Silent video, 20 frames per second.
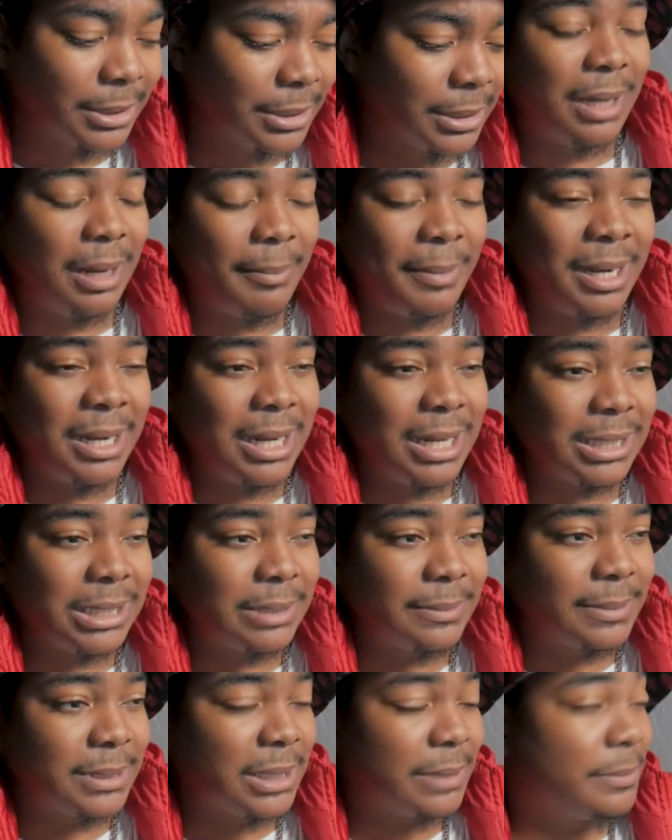I might add
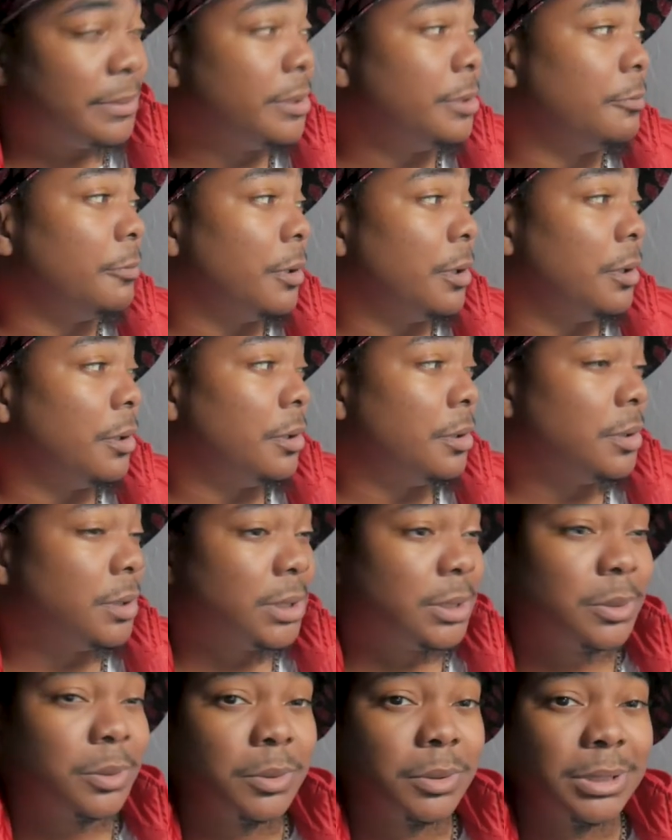some stuff to the
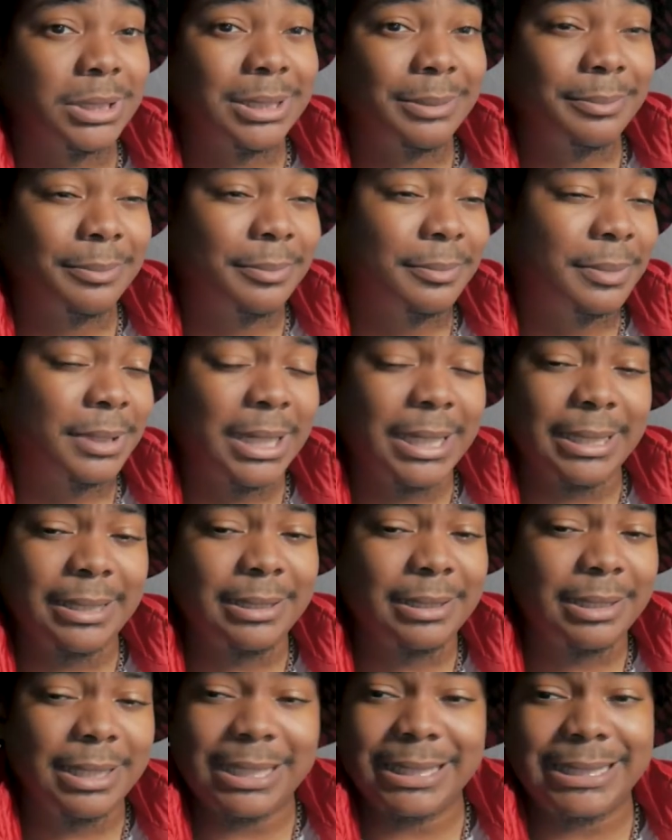walls or some like
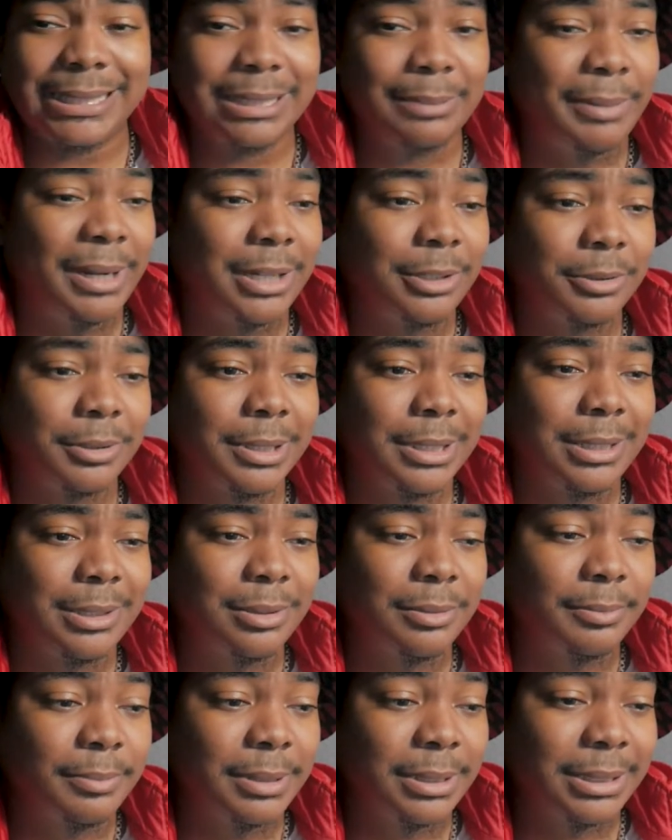lights in the
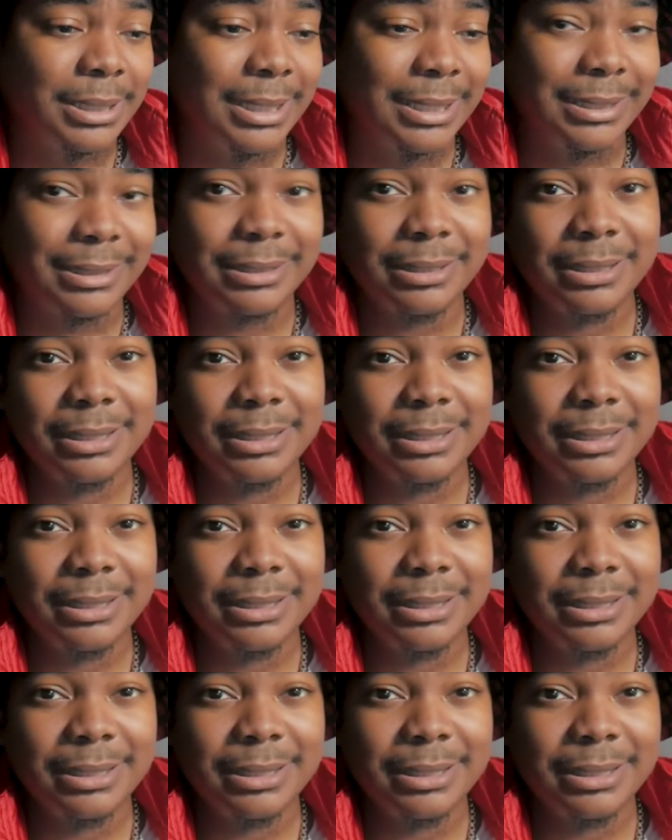background, but hey,